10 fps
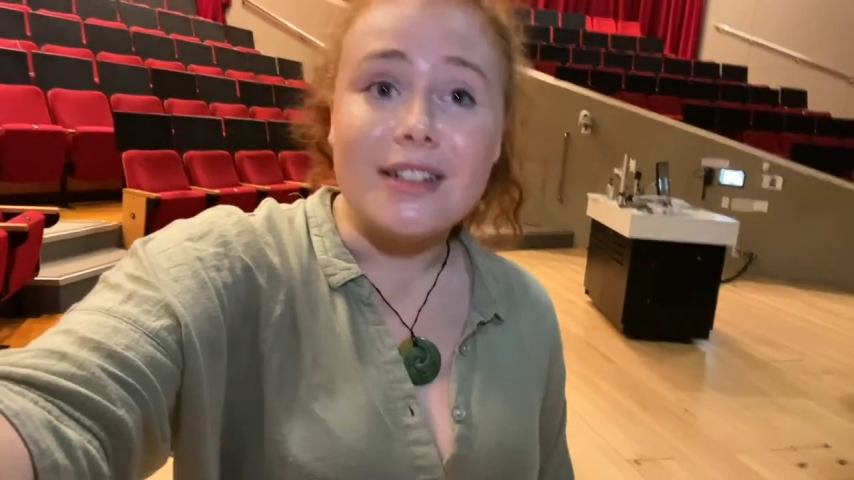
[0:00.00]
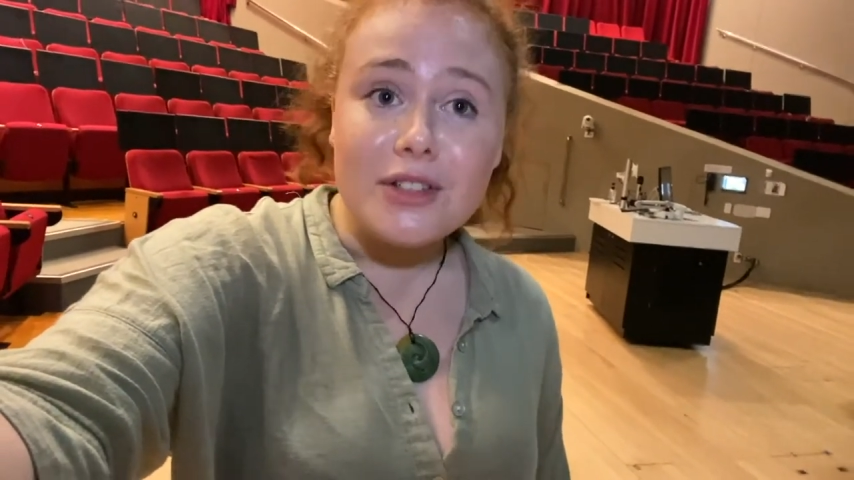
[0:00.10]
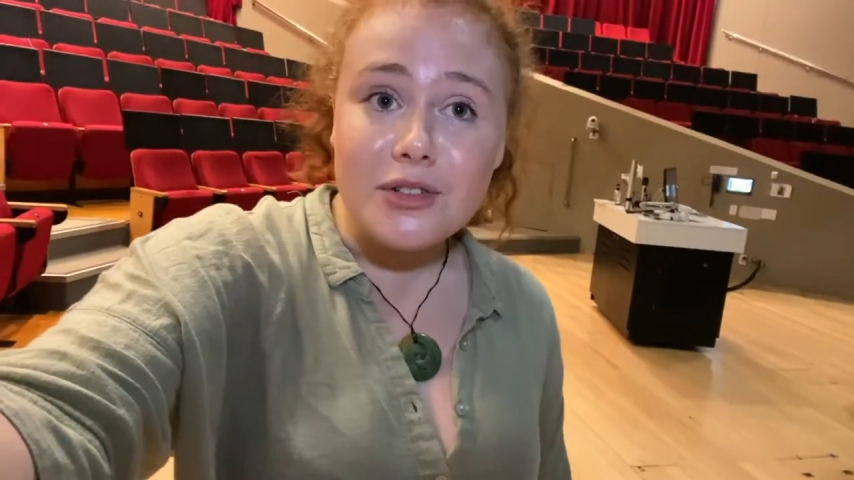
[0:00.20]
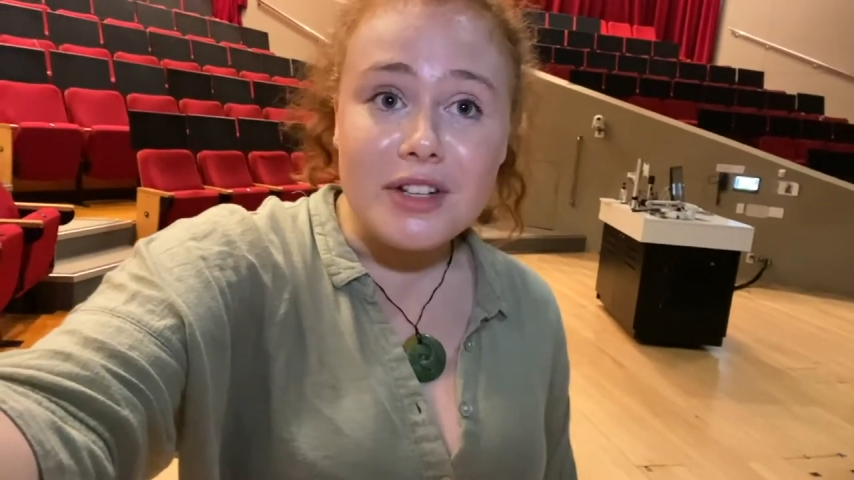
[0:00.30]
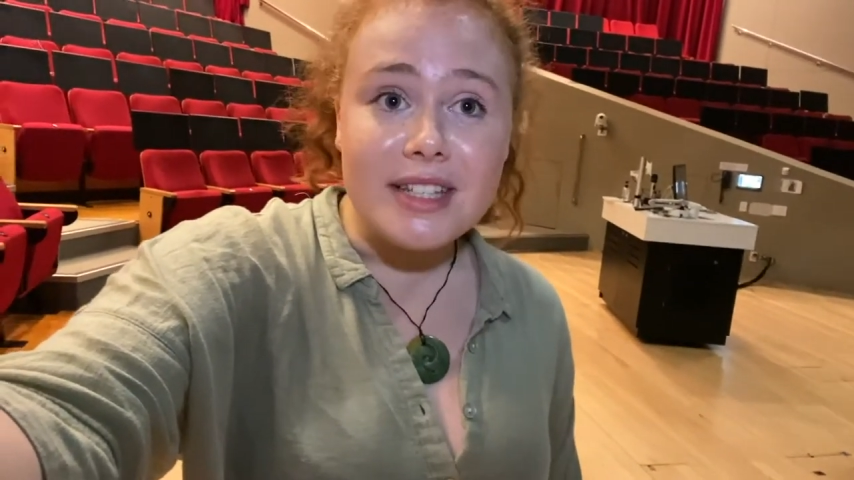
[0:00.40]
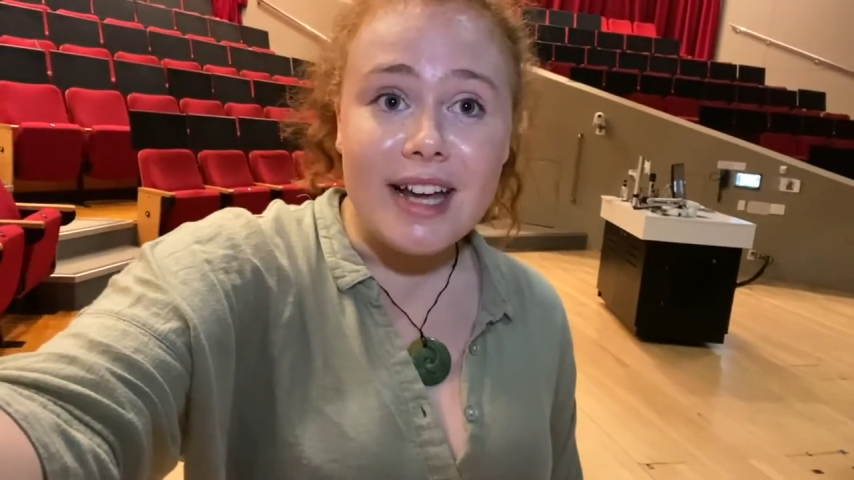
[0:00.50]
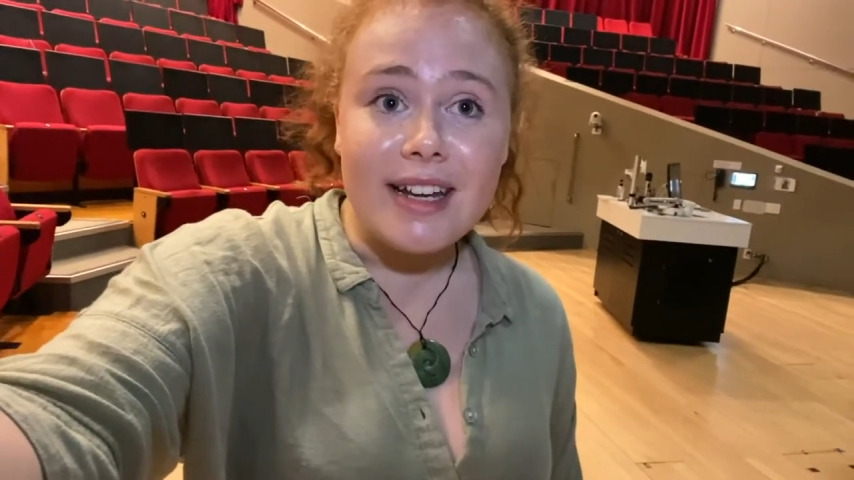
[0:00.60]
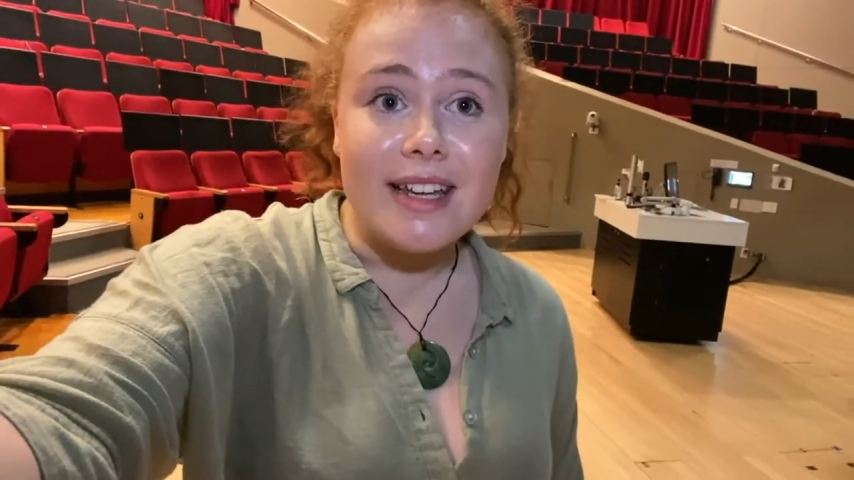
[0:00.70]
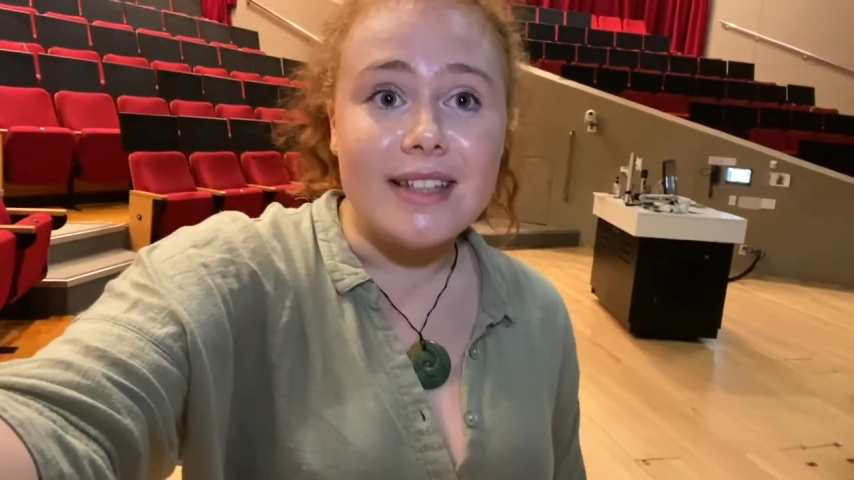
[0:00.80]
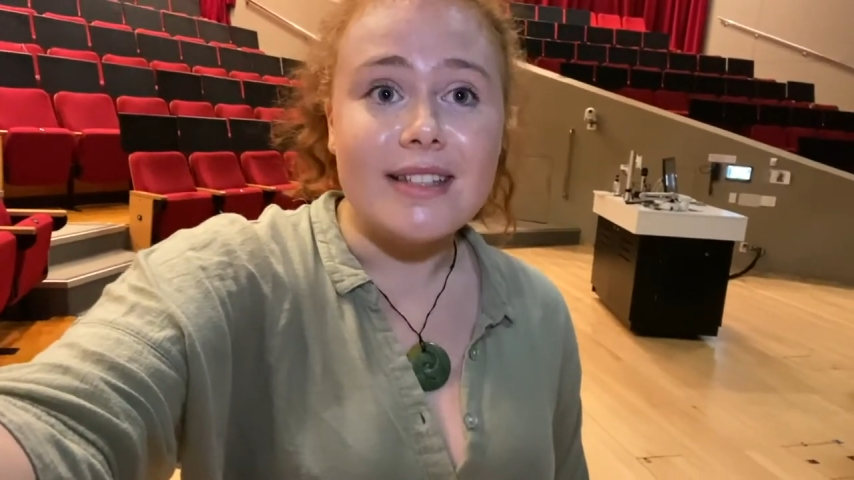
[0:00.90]
industry
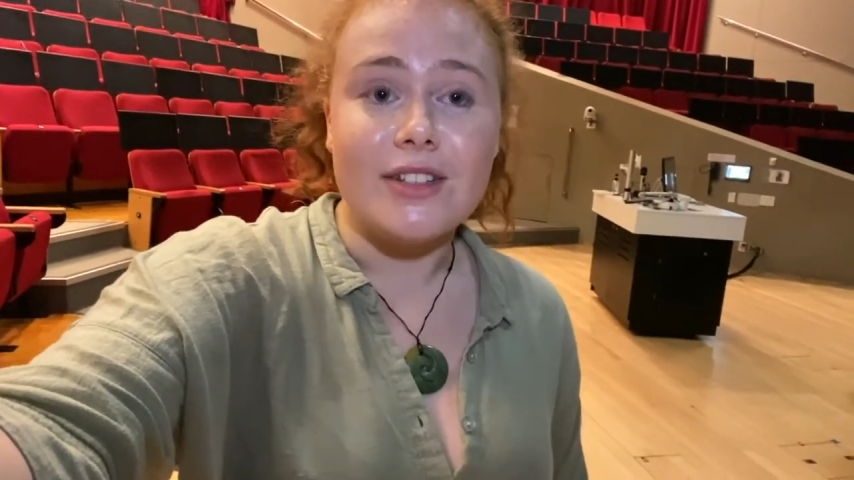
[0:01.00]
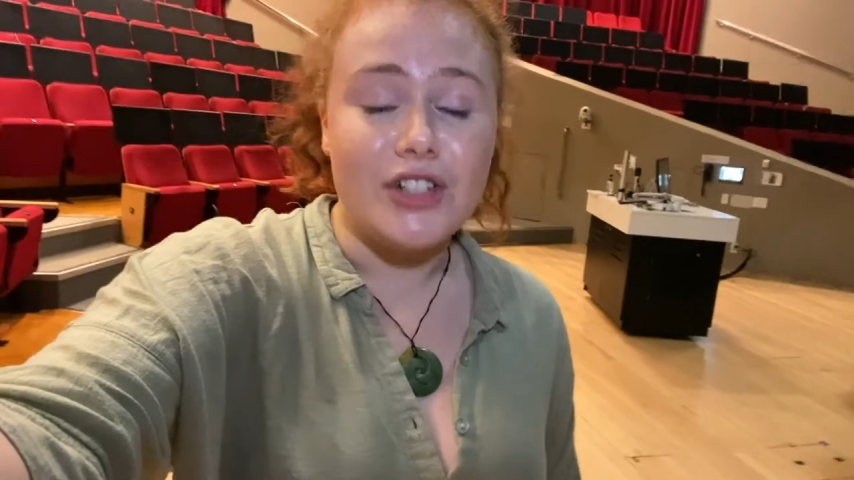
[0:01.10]
studies,